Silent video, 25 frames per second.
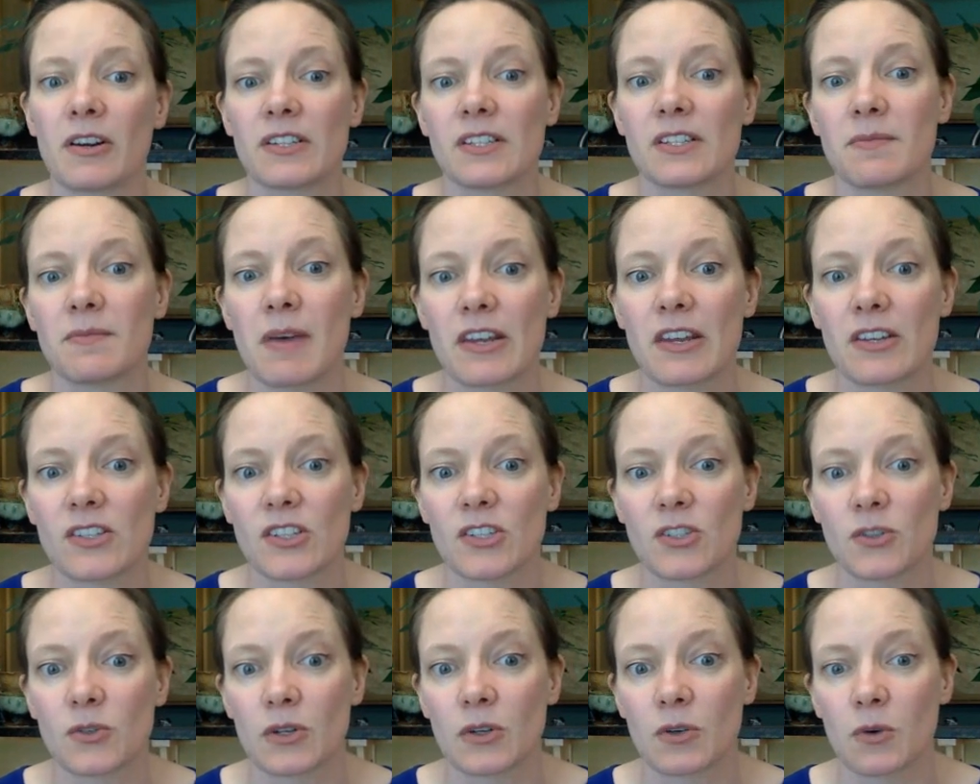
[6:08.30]

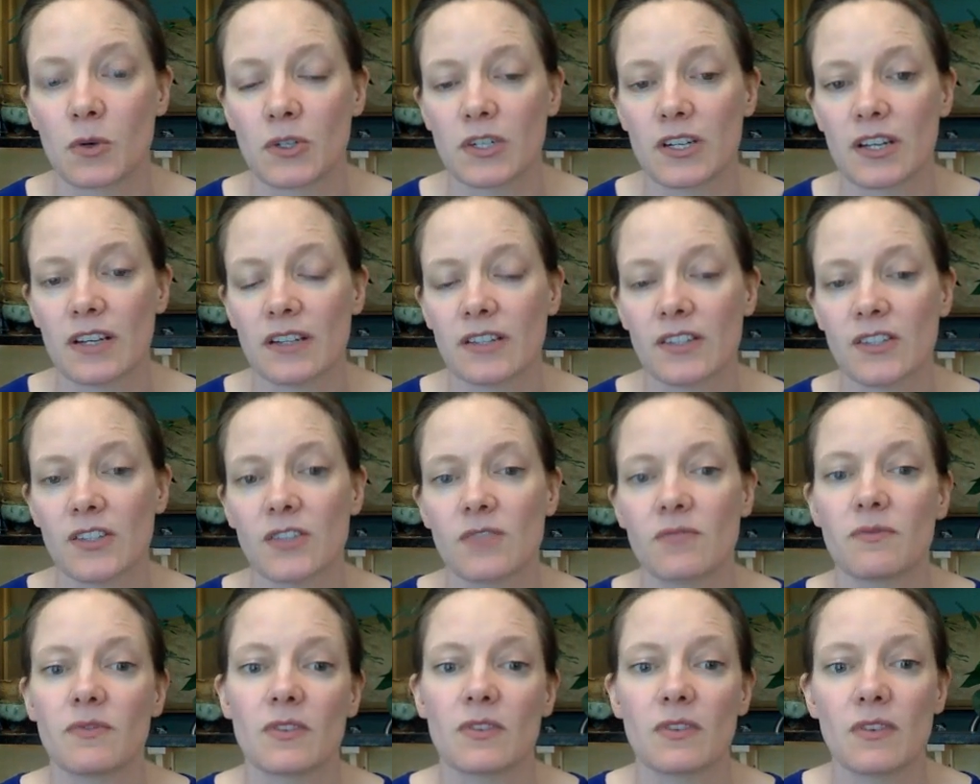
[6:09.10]
somatosensory cortex.
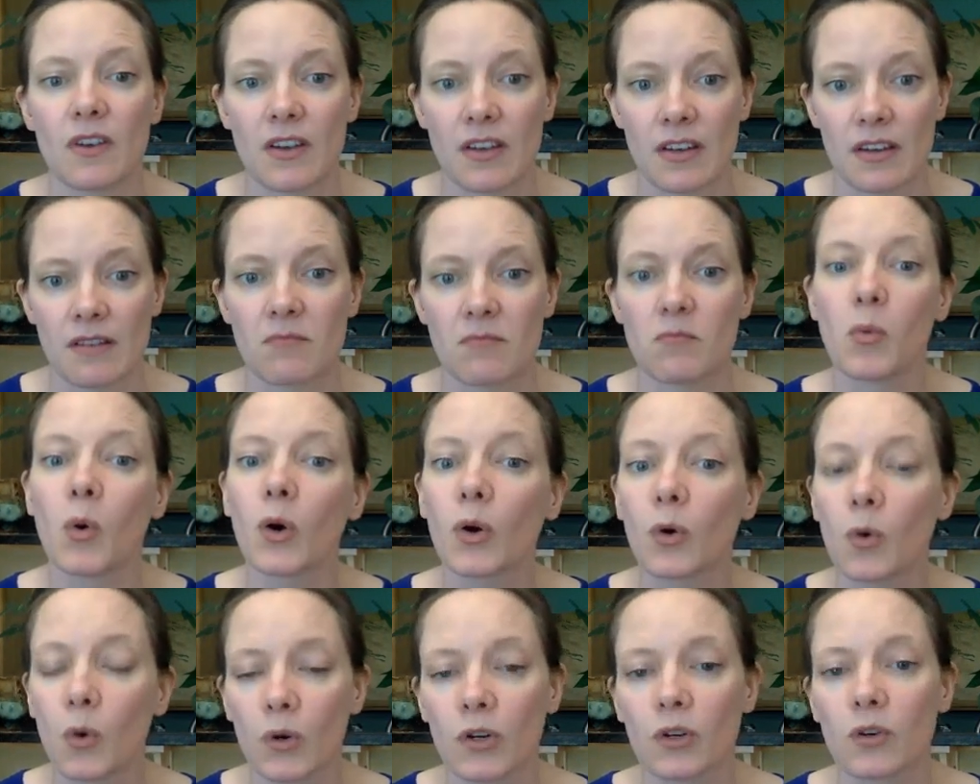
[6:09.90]
More
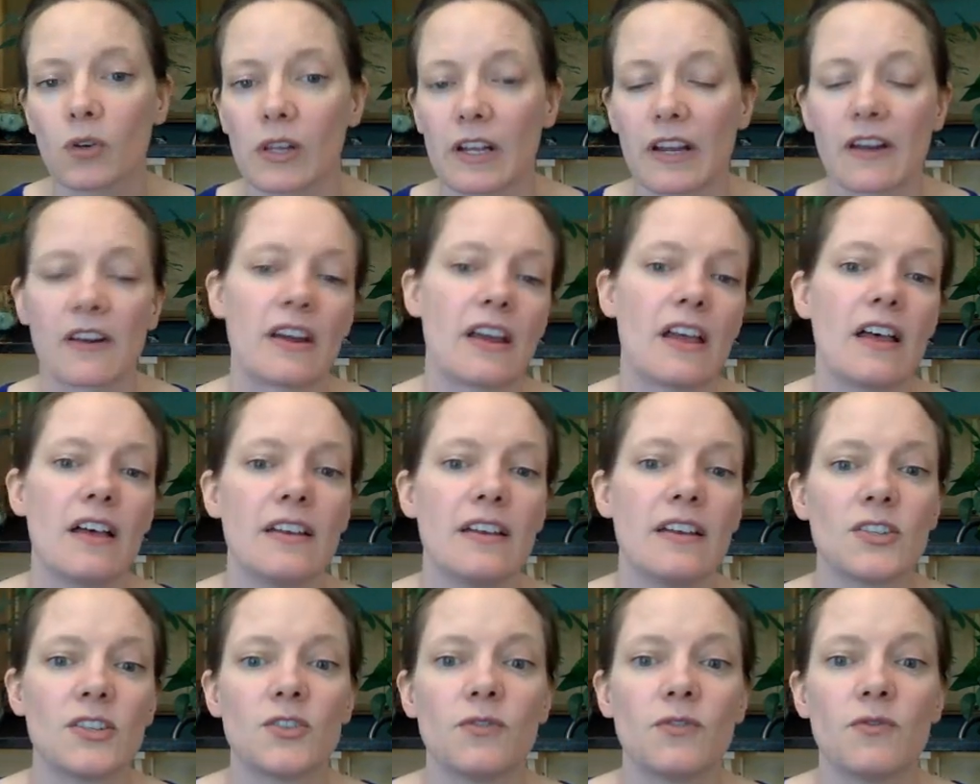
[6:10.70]
cortical area
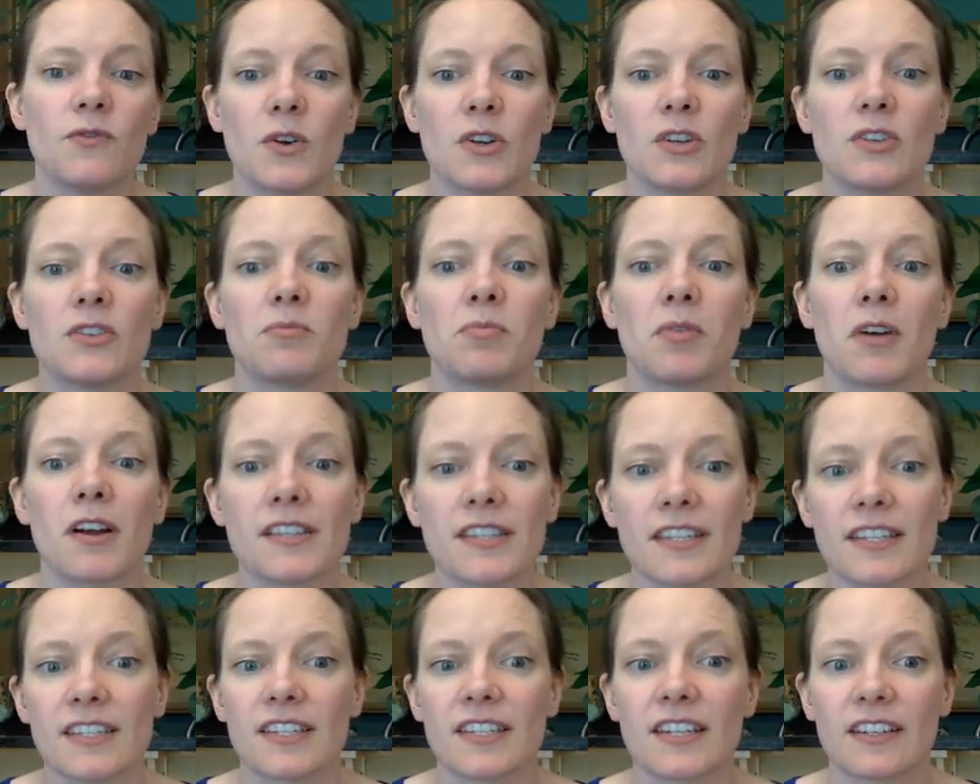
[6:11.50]
is devoted to
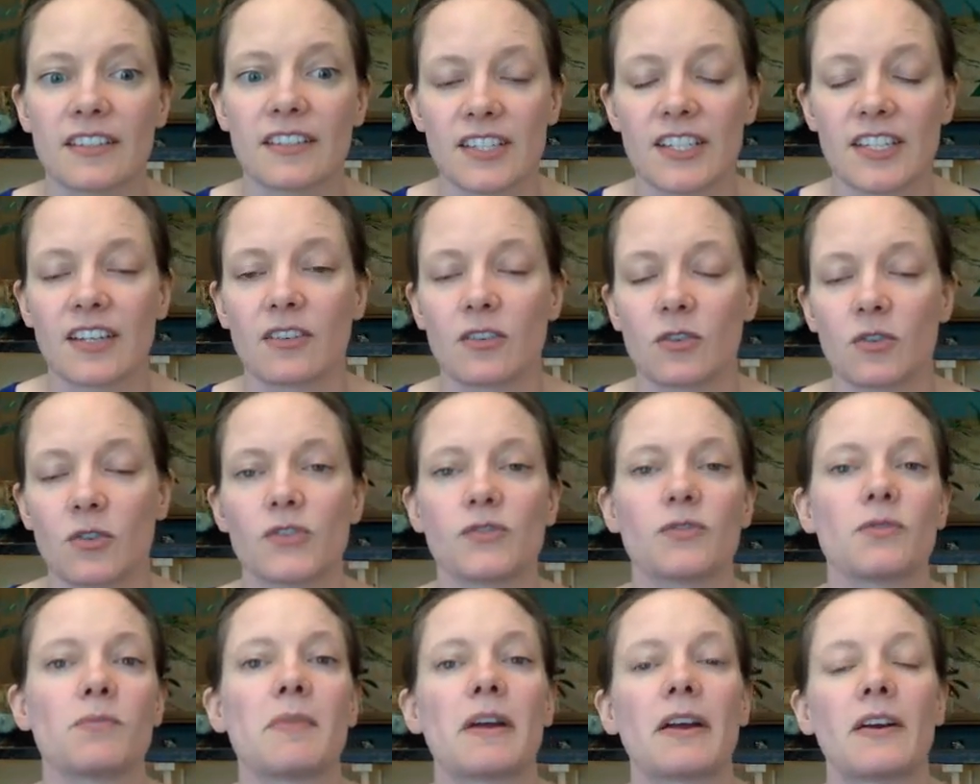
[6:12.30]
processing signals
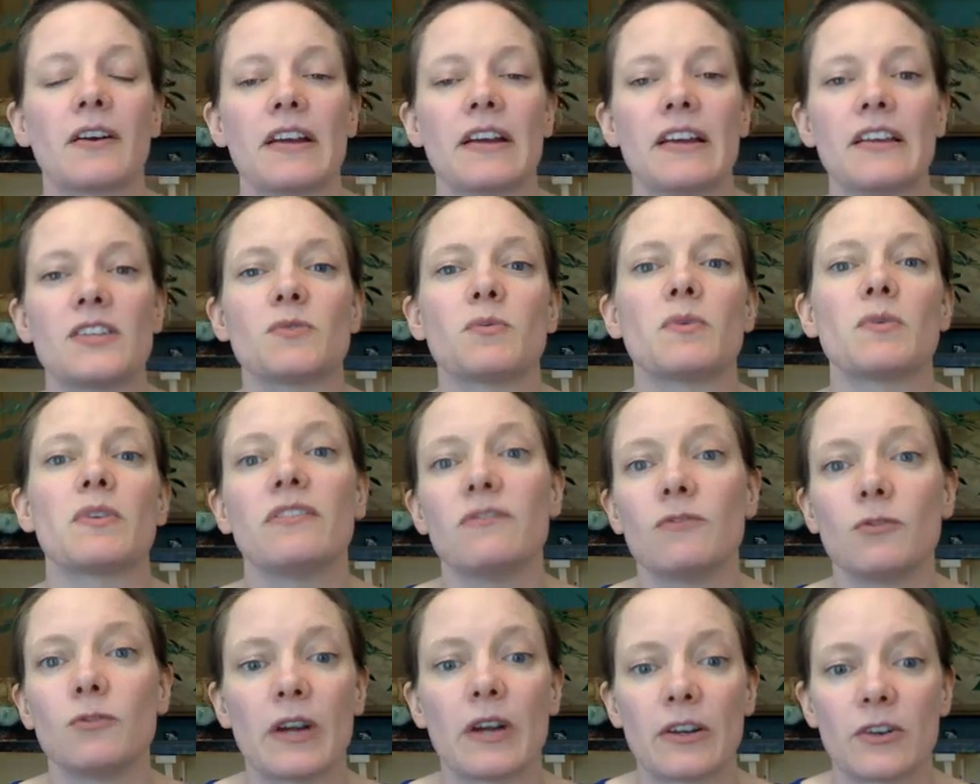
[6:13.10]
from areas
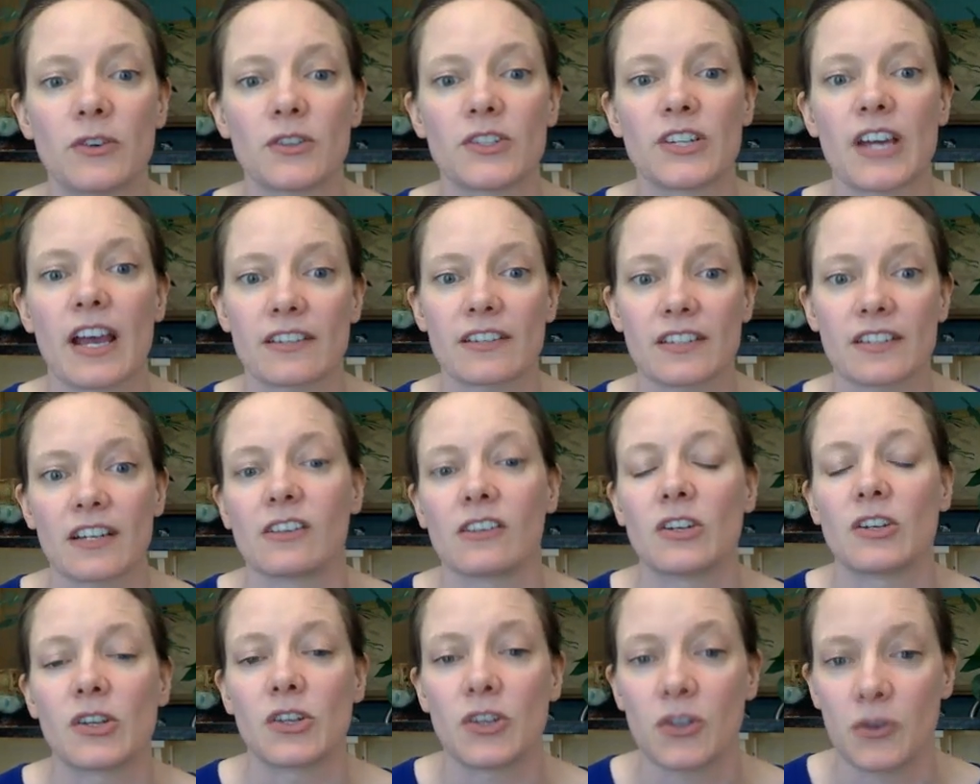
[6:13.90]
with greater tactile
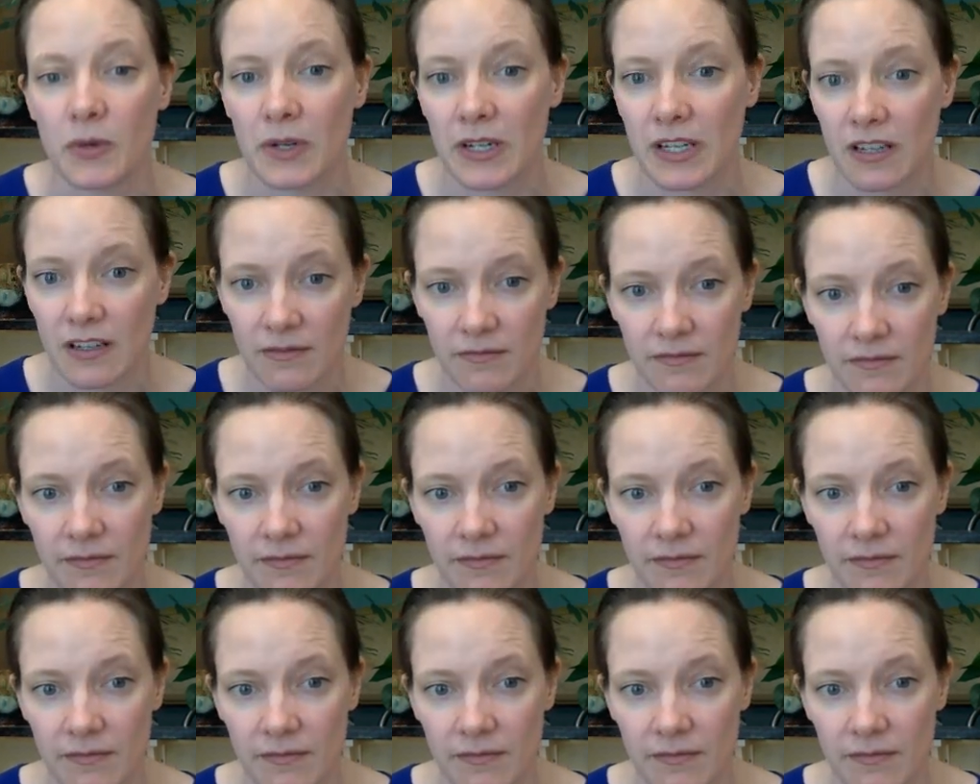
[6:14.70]
acuity.